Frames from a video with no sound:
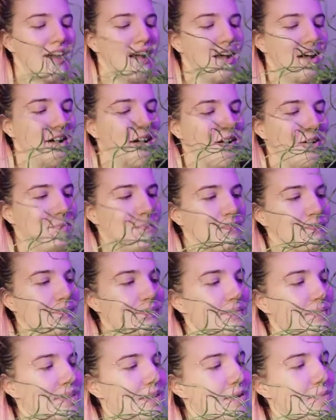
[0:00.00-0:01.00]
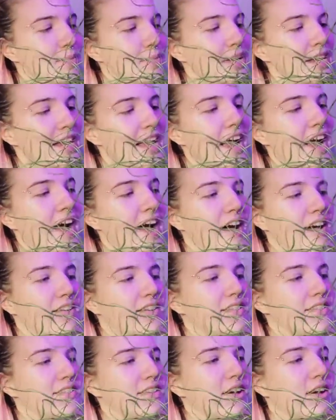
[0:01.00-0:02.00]
But yeah,
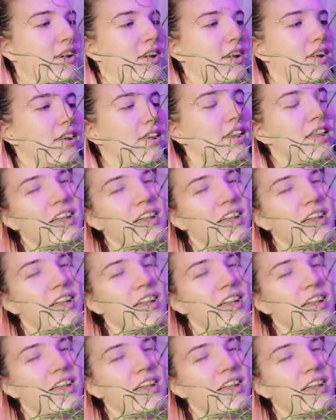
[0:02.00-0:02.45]
so